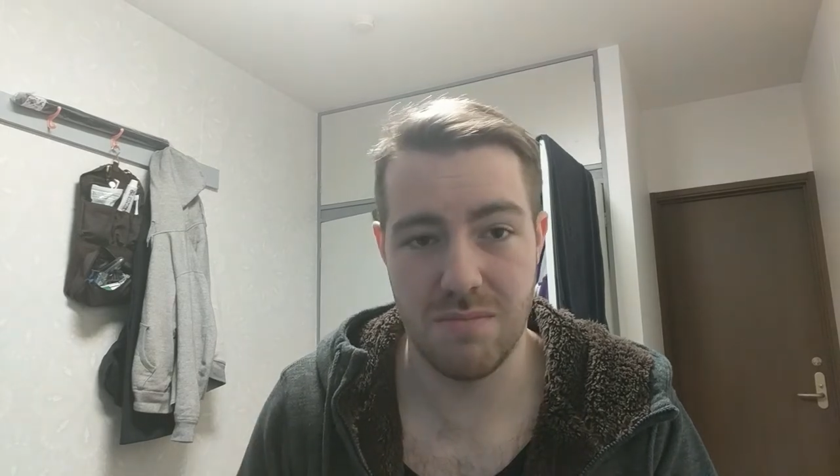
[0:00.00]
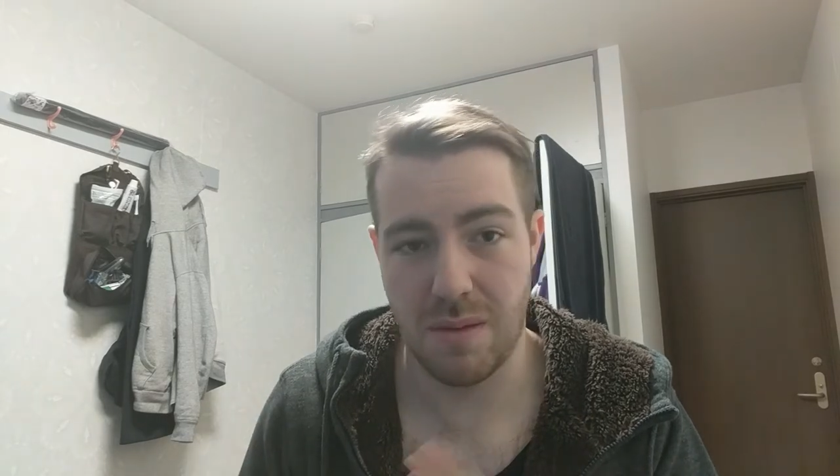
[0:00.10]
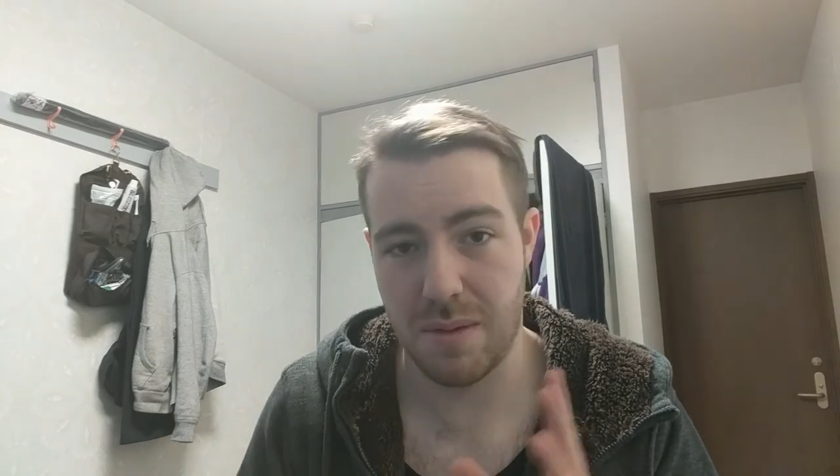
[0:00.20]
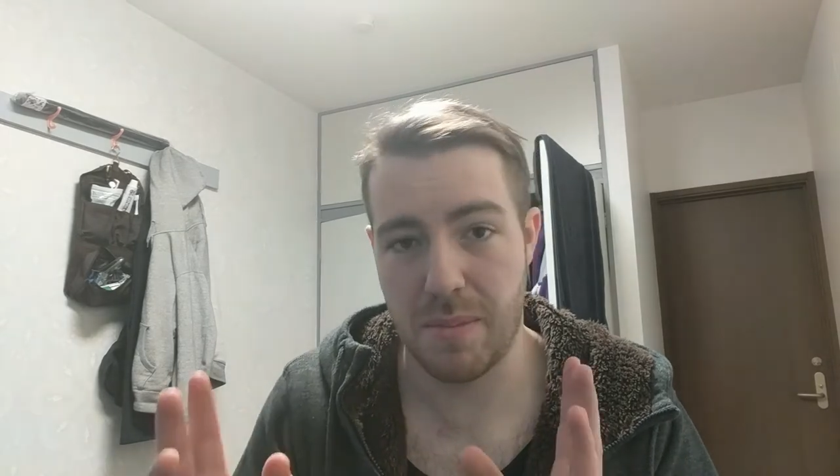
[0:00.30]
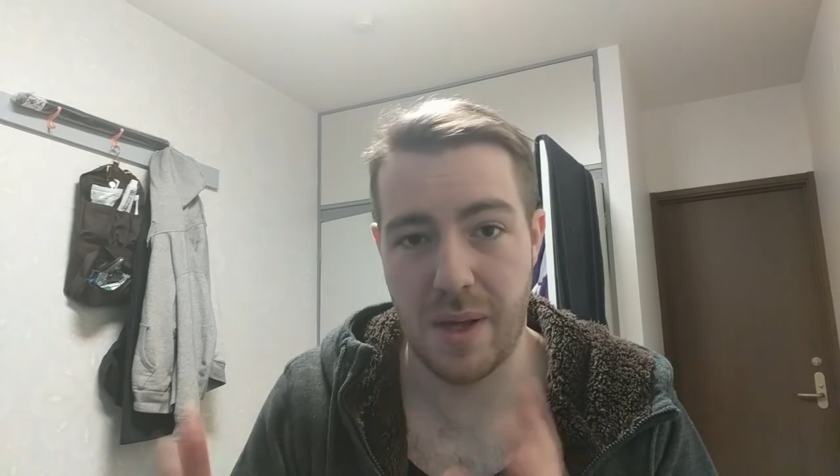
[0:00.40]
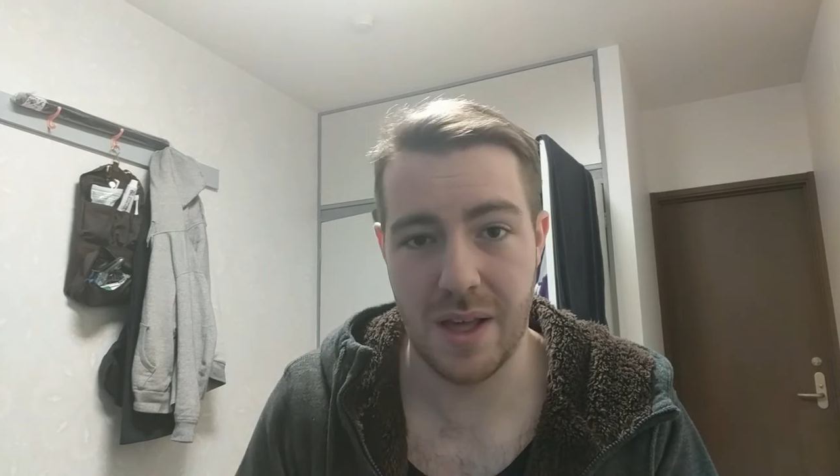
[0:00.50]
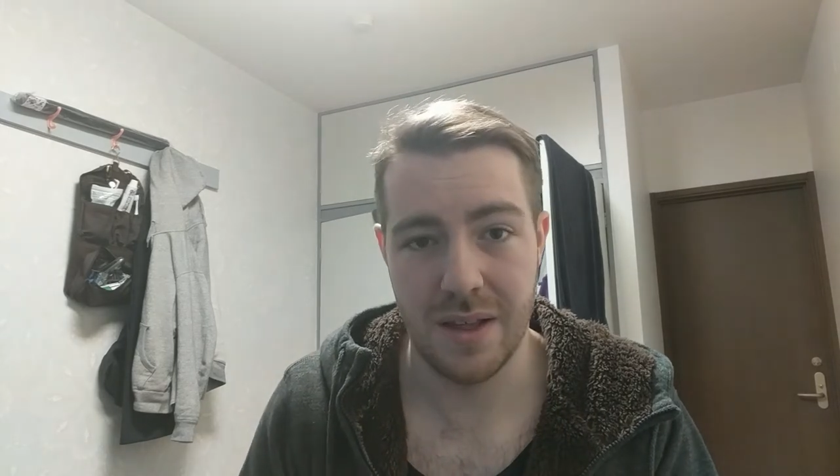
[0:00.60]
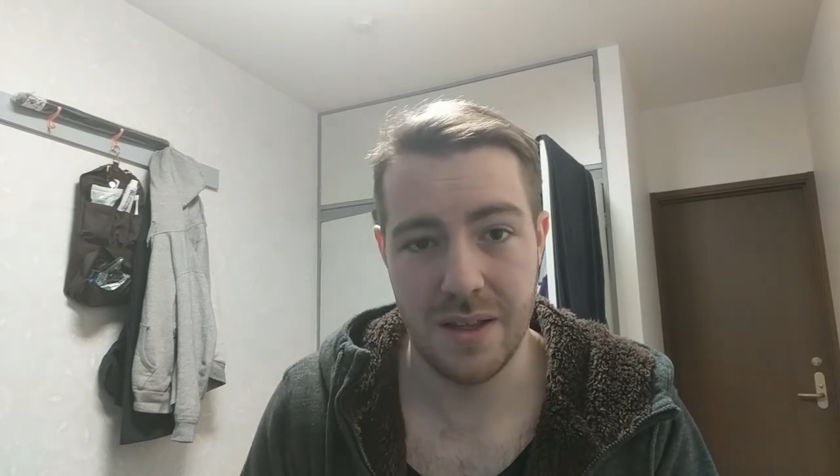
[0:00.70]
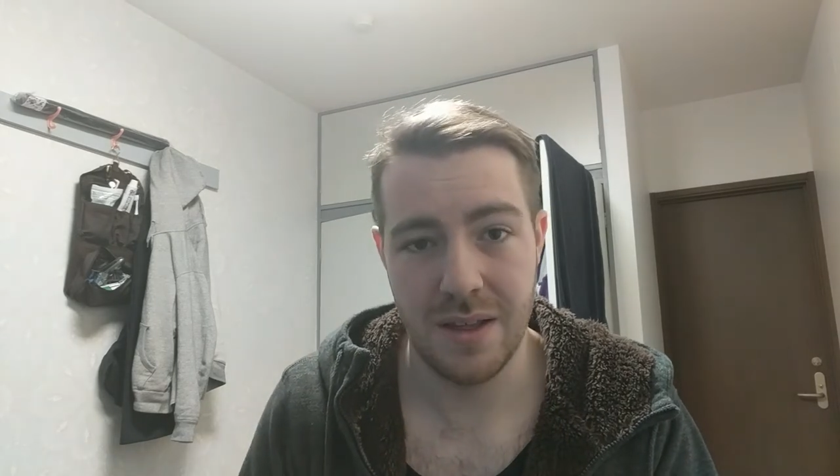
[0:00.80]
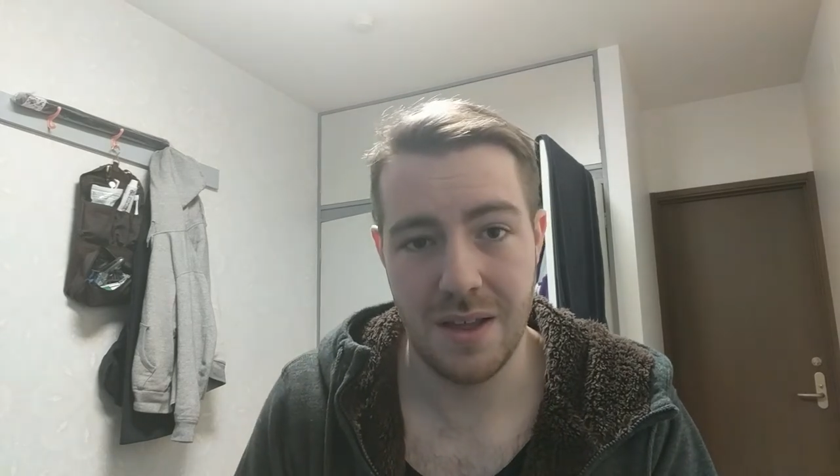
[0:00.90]
blah, blah,
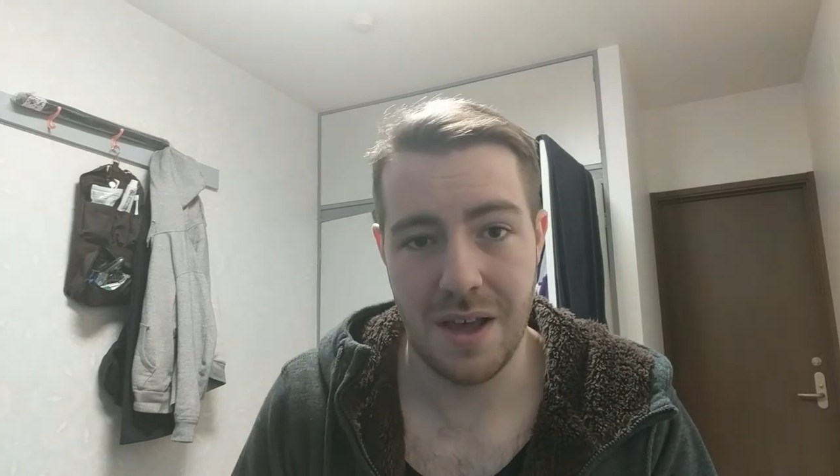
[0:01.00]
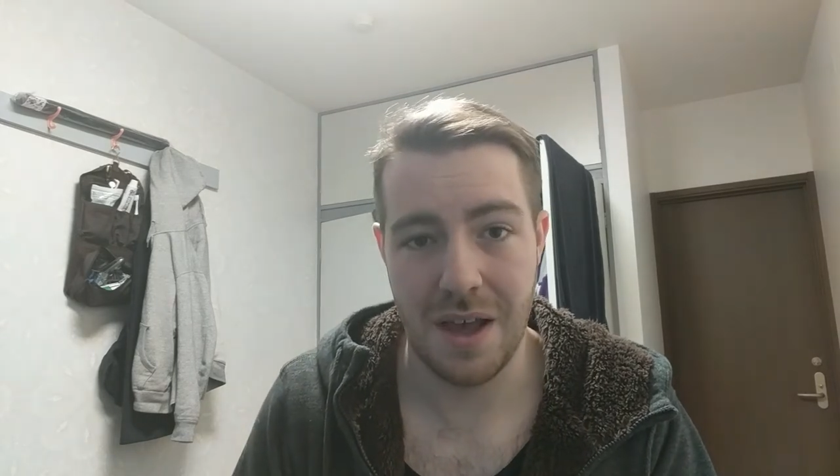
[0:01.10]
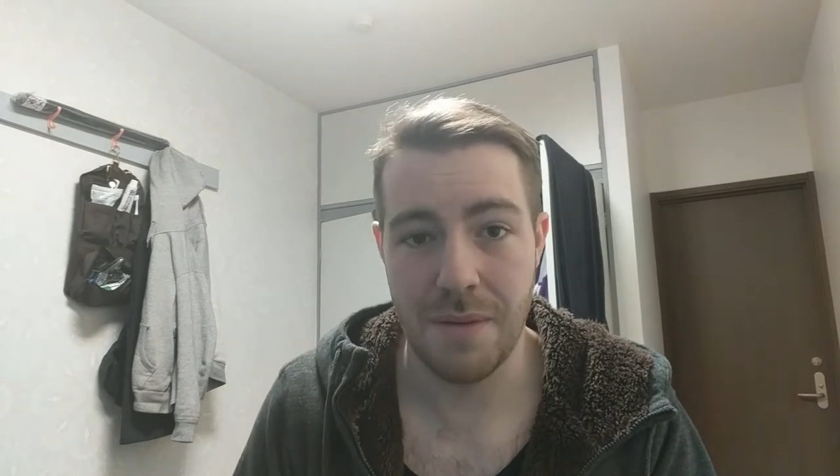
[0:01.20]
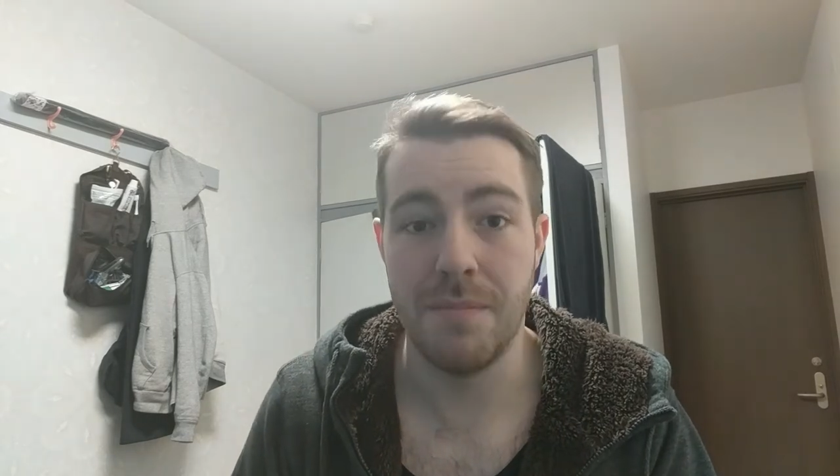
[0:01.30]
blah.